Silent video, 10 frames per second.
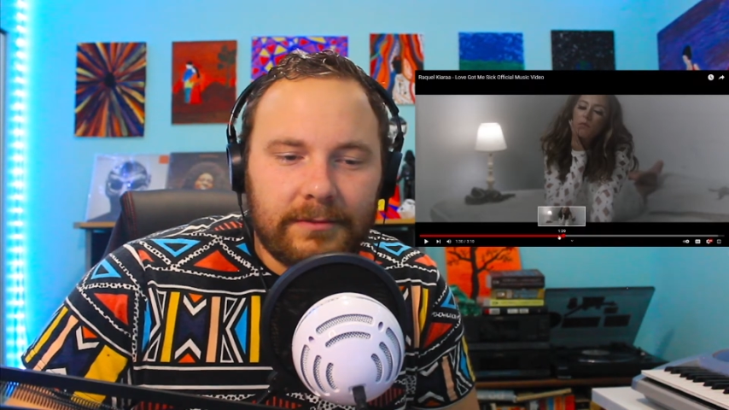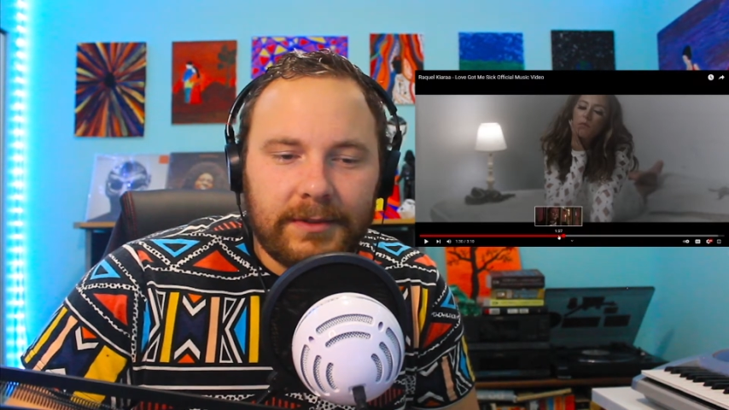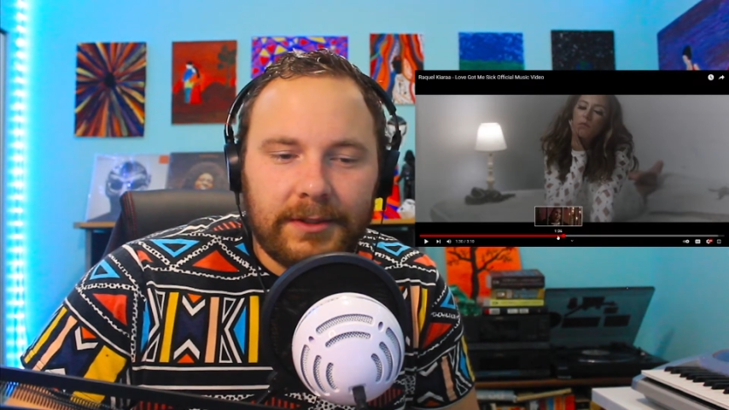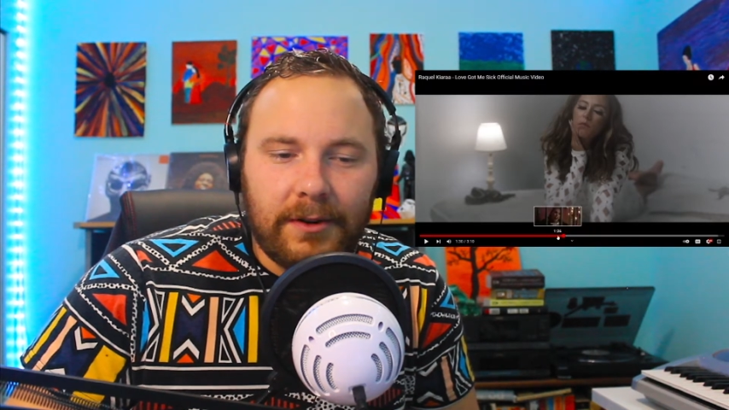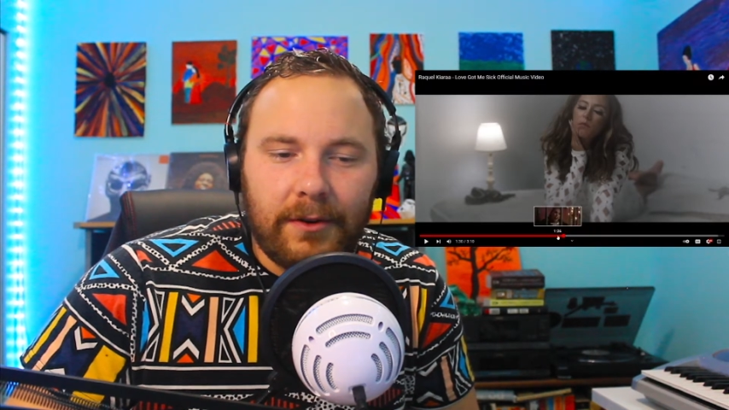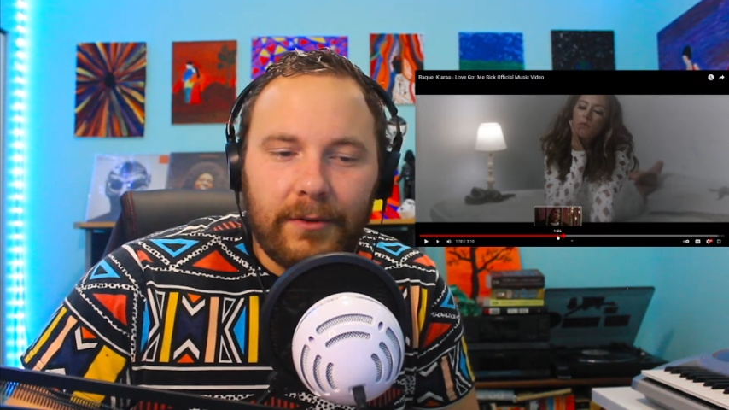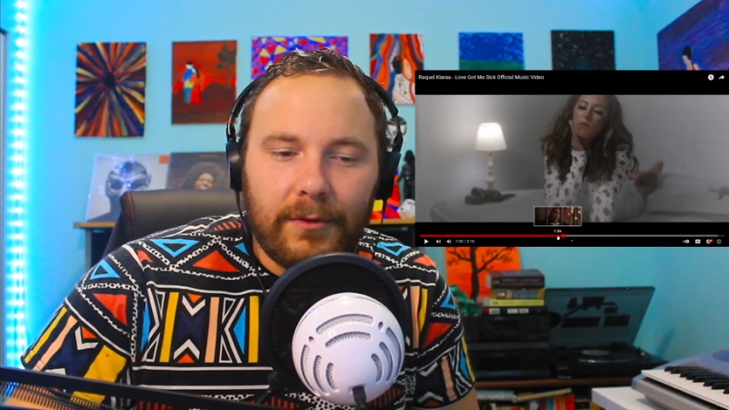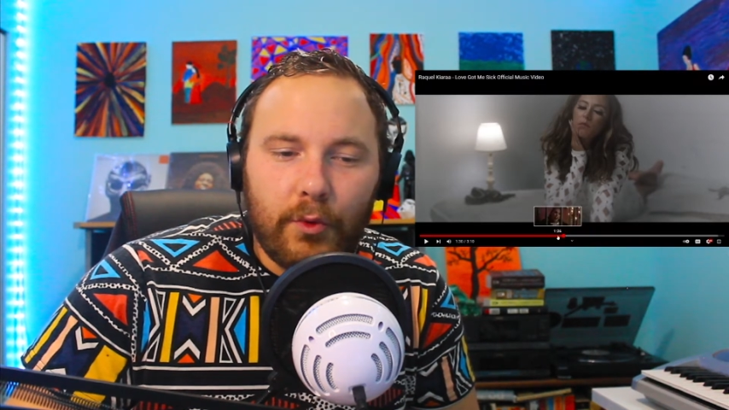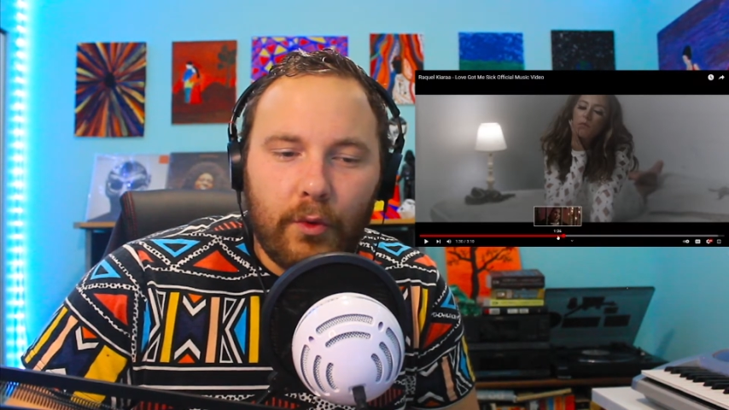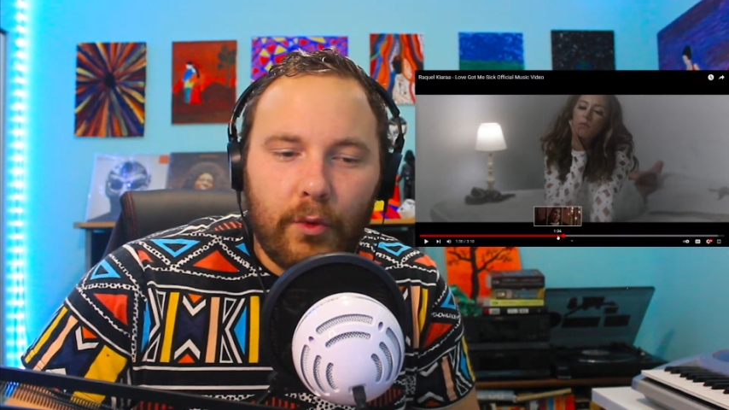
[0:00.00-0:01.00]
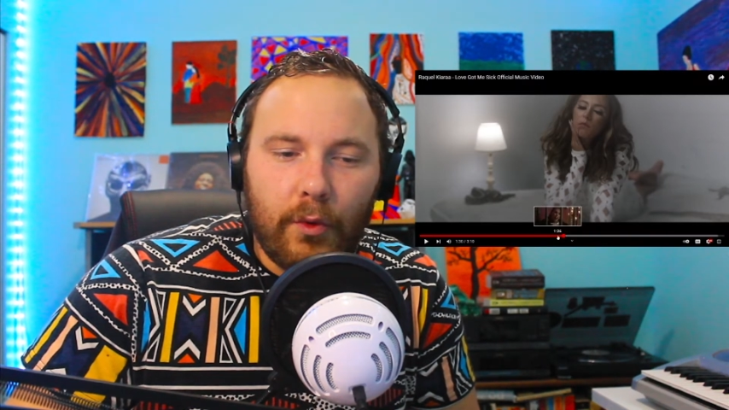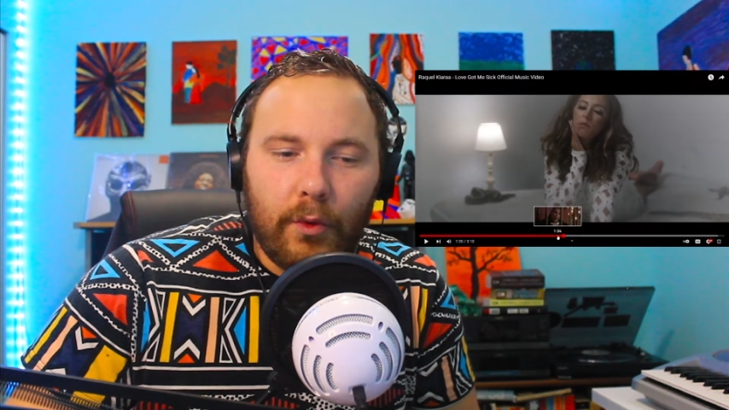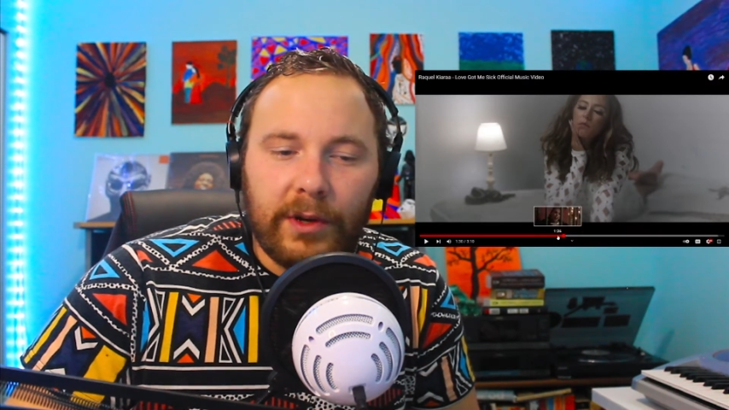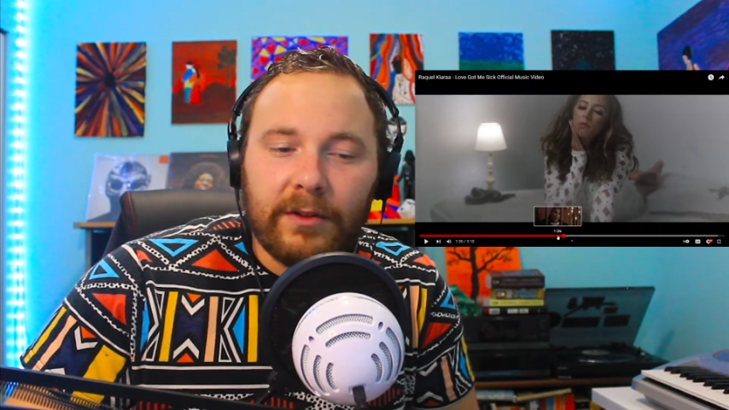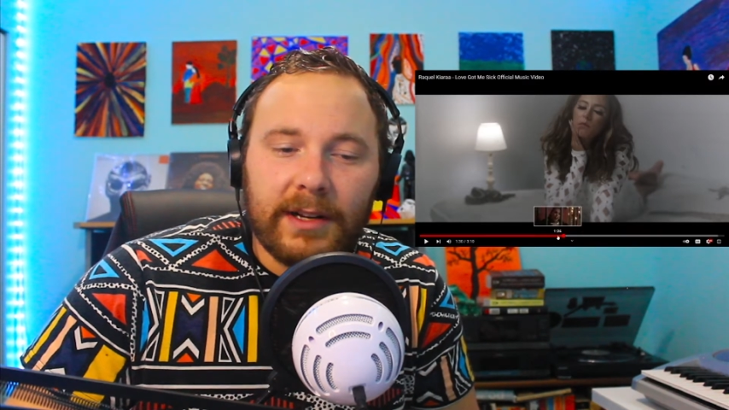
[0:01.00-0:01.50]
So
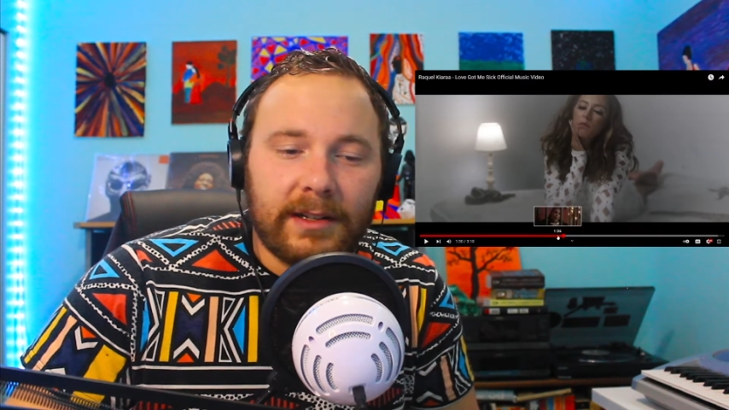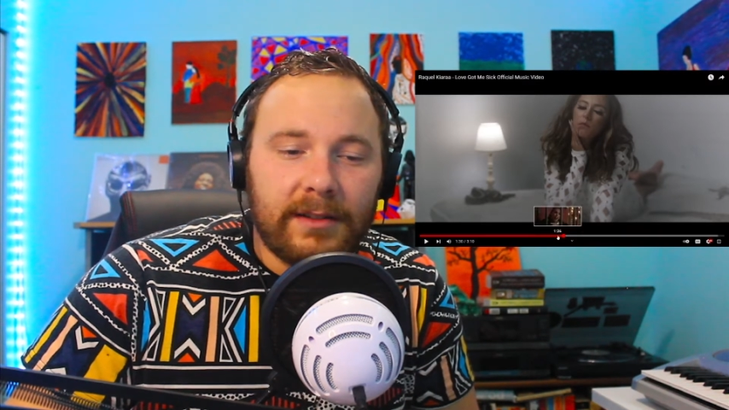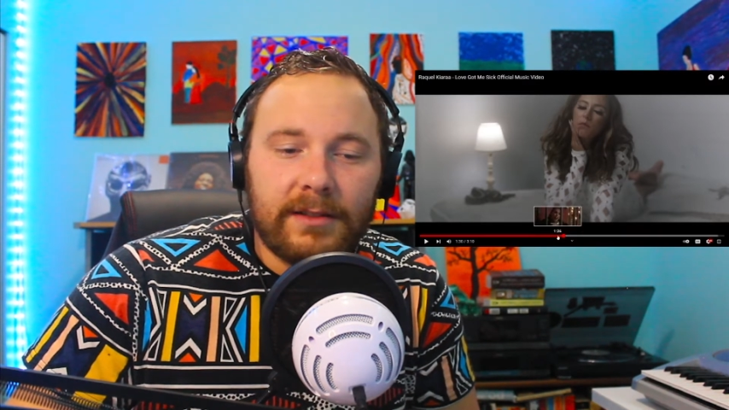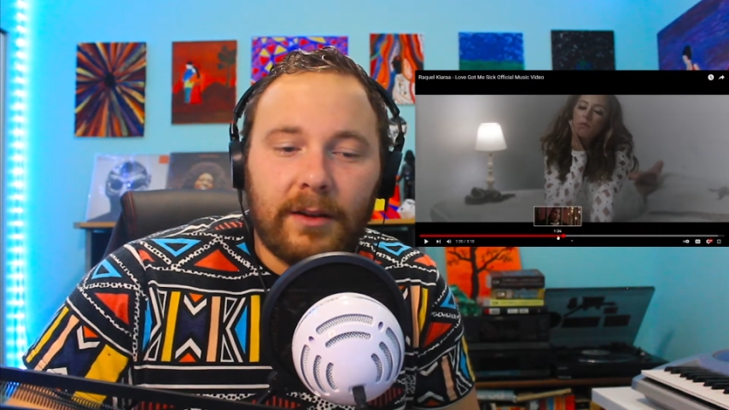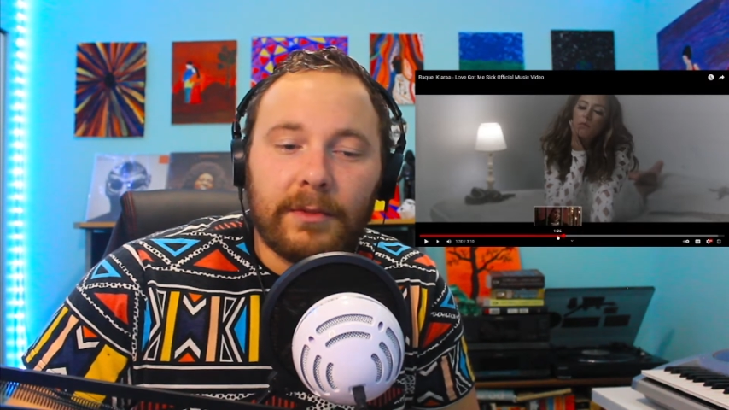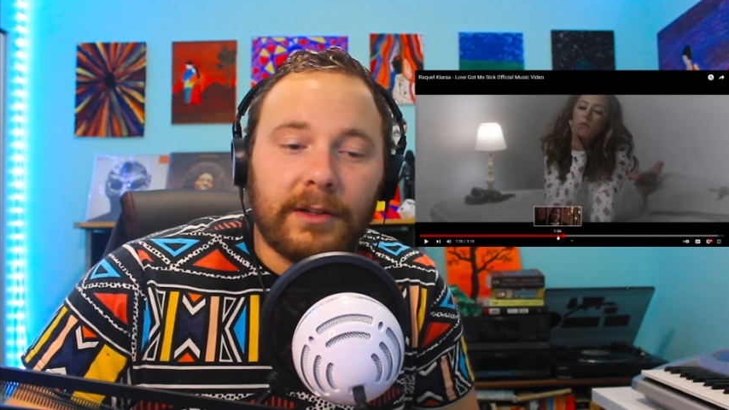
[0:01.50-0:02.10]
when you're addicted to something,